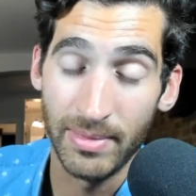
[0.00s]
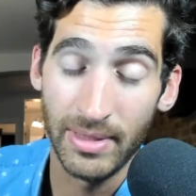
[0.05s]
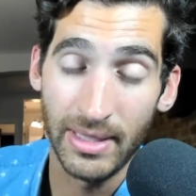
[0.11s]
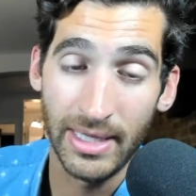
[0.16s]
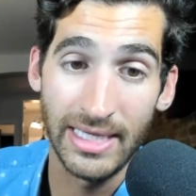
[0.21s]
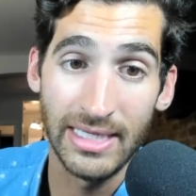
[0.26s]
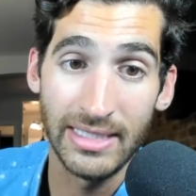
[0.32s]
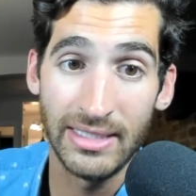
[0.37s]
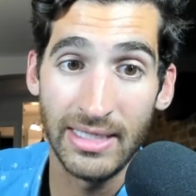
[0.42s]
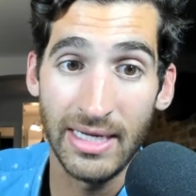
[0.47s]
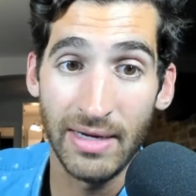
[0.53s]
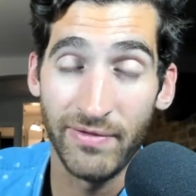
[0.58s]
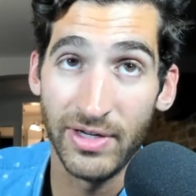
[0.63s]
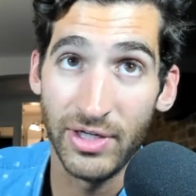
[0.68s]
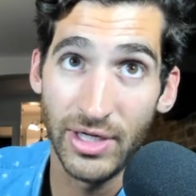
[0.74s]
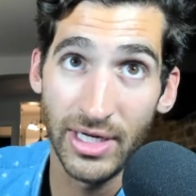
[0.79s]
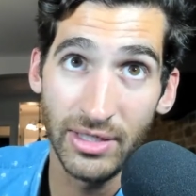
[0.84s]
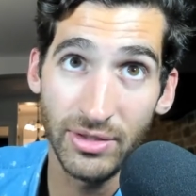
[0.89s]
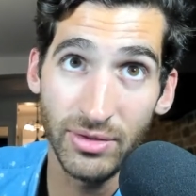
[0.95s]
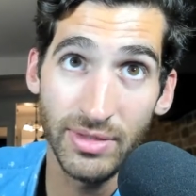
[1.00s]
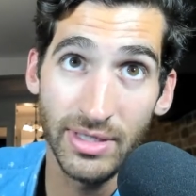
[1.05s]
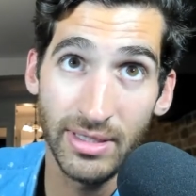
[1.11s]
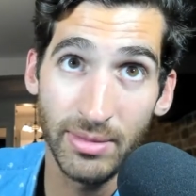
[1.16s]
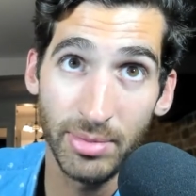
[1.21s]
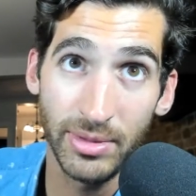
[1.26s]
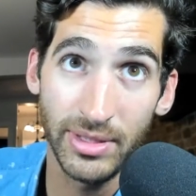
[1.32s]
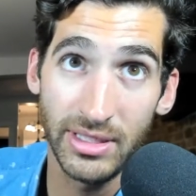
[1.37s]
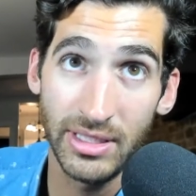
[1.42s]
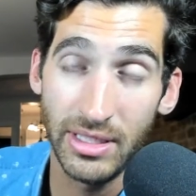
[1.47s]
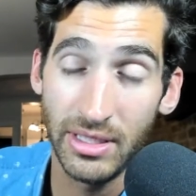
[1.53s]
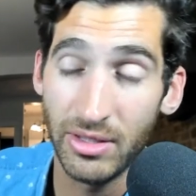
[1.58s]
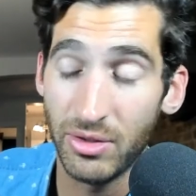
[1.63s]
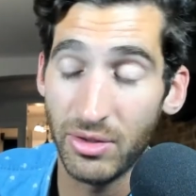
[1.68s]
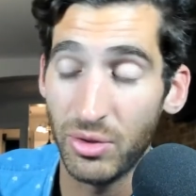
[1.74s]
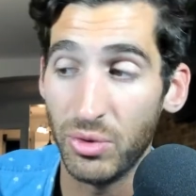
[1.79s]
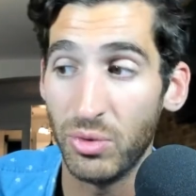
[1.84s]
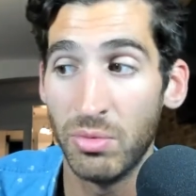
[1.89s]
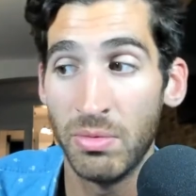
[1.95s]
Like, he's Vincenzo Nibali's here,
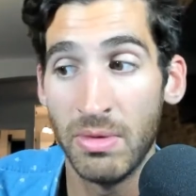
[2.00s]
who,